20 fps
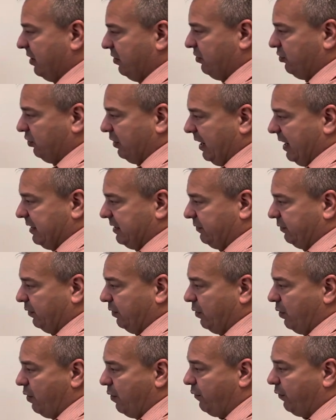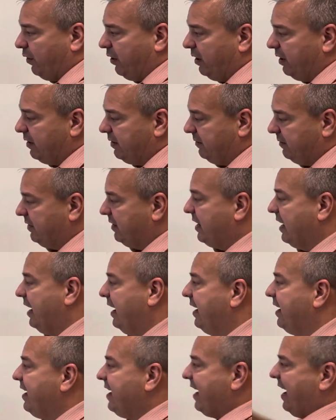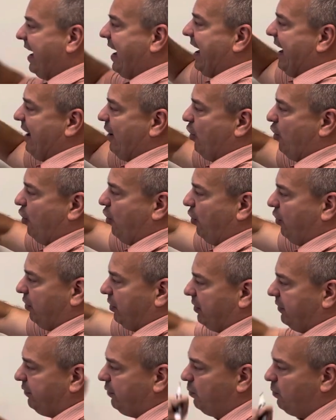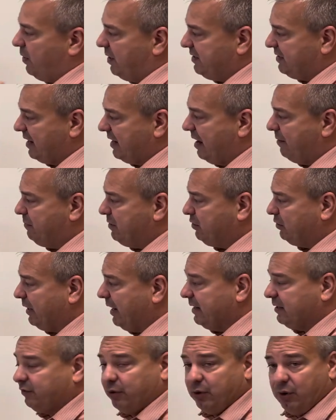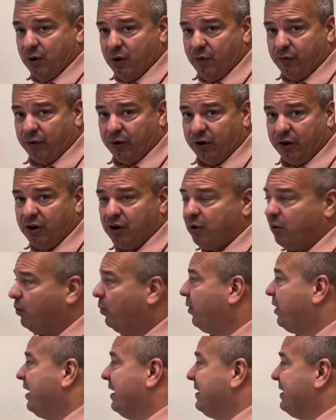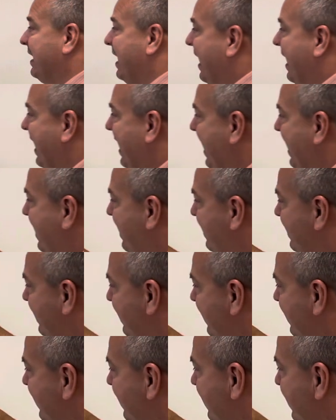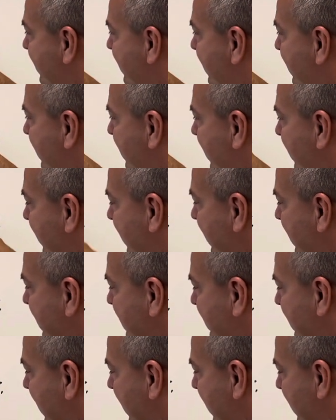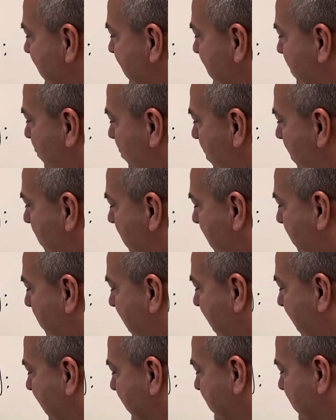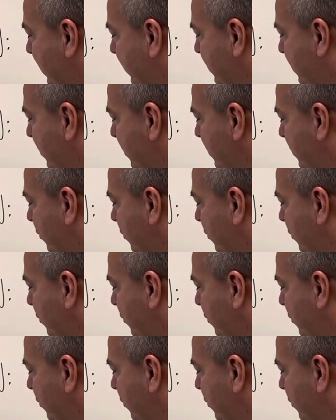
are transferred over, okay, and all of the ones that have been transferred over will get to 8. These each will be a +2